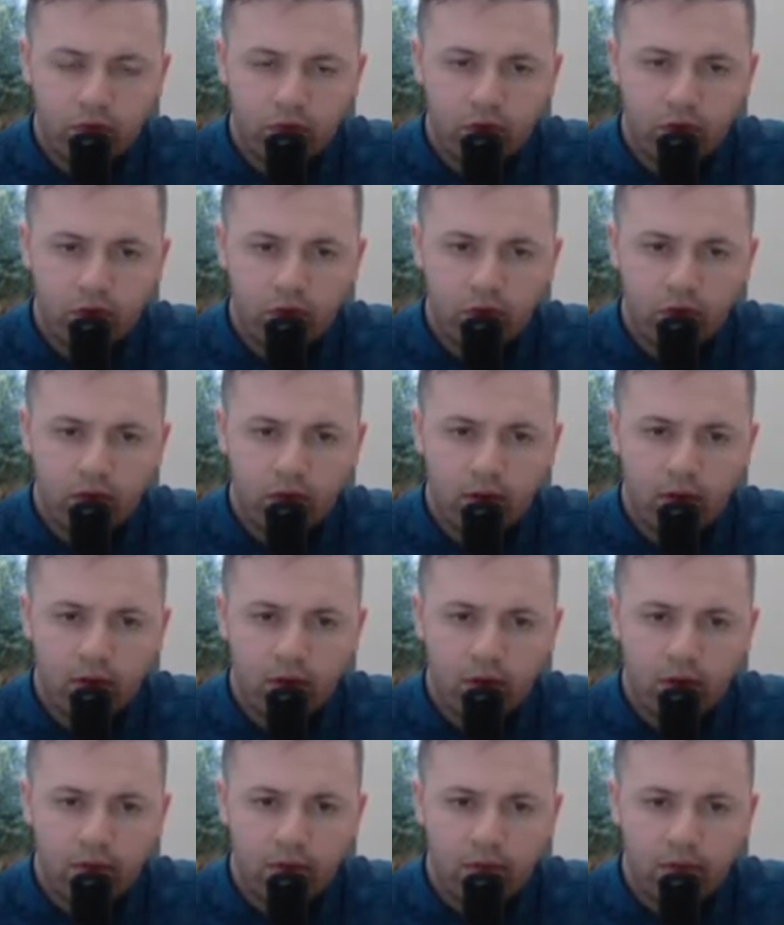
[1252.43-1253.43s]

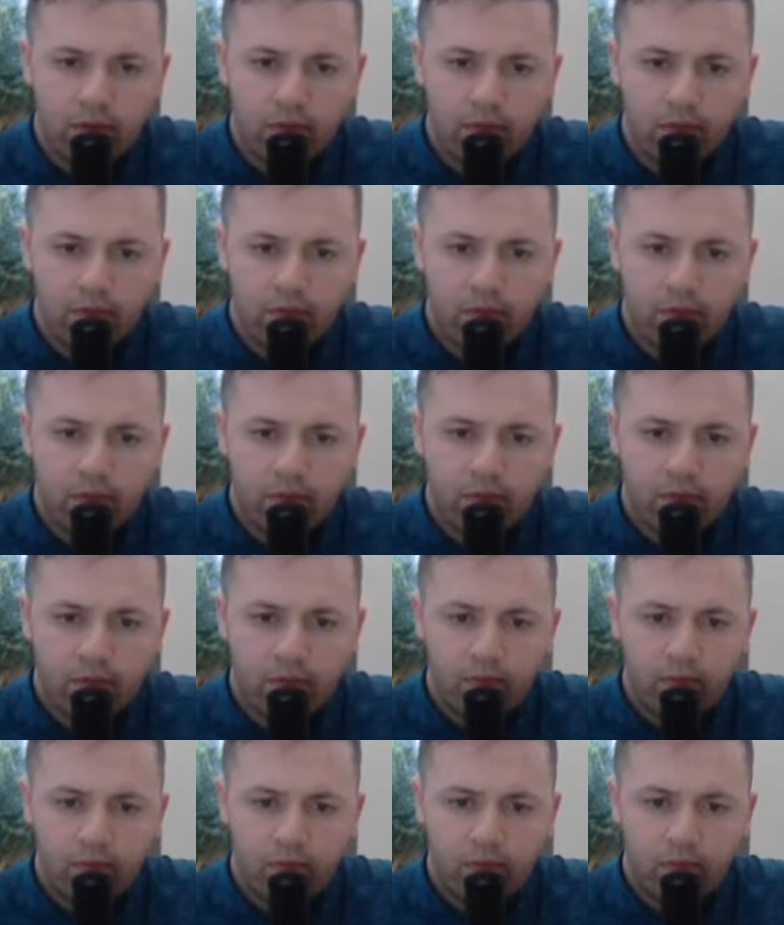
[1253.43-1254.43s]

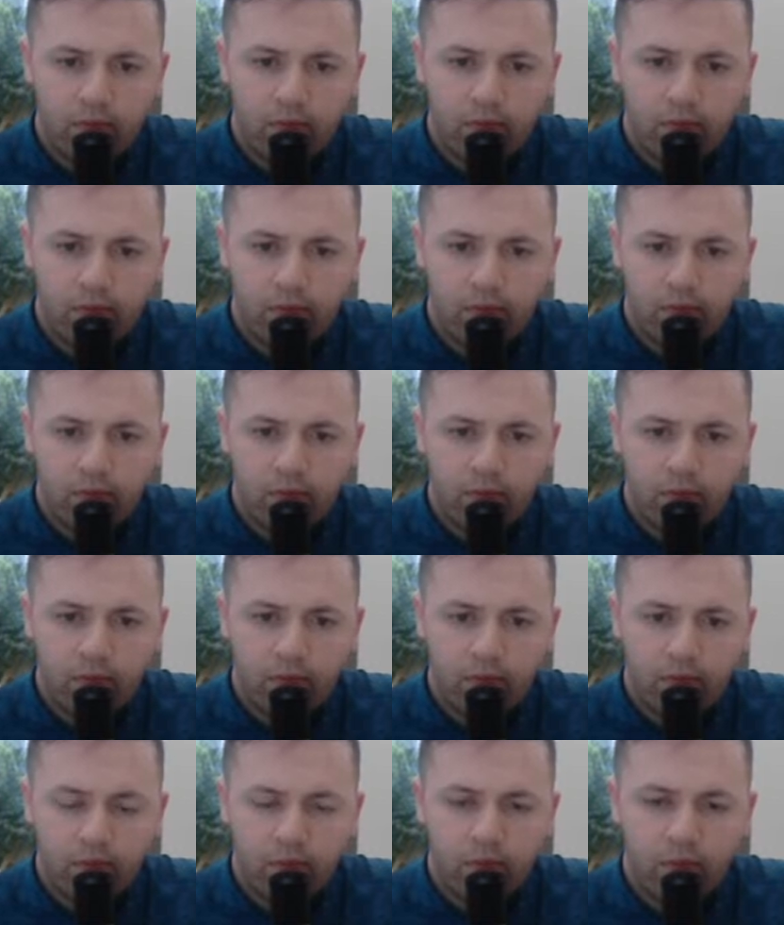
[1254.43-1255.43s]

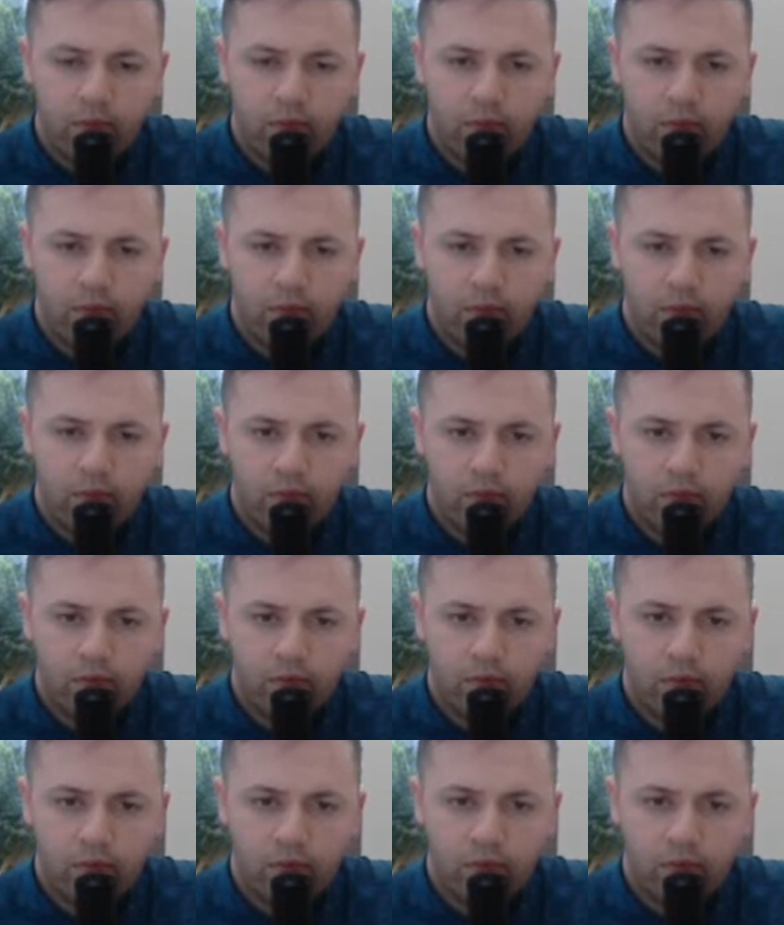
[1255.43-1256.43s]

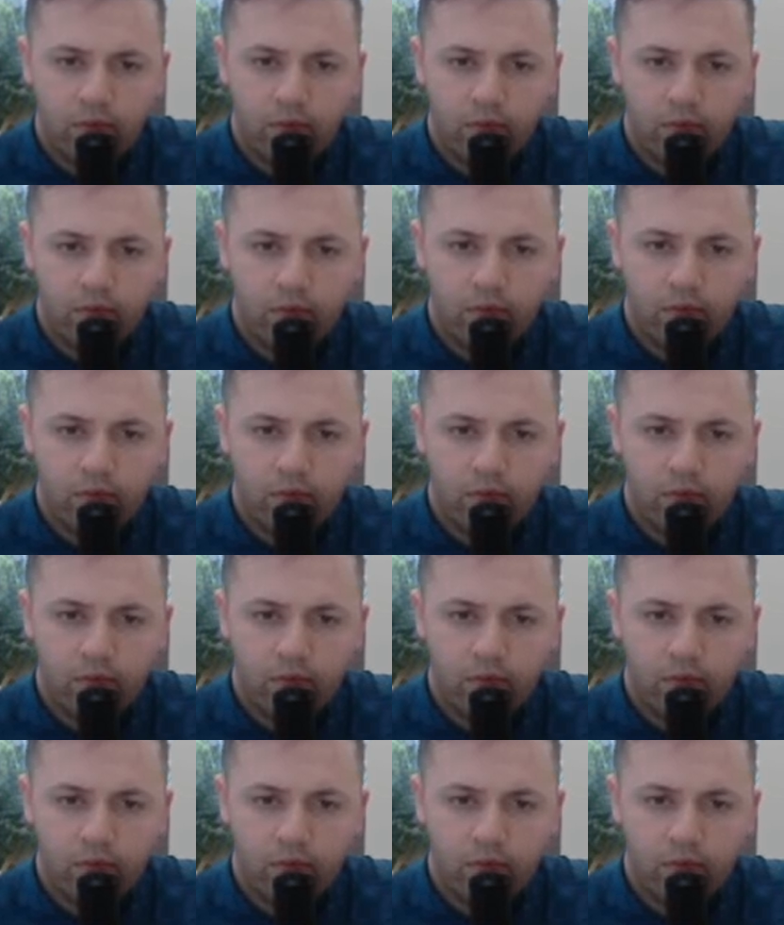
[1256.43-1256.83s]
[no speech]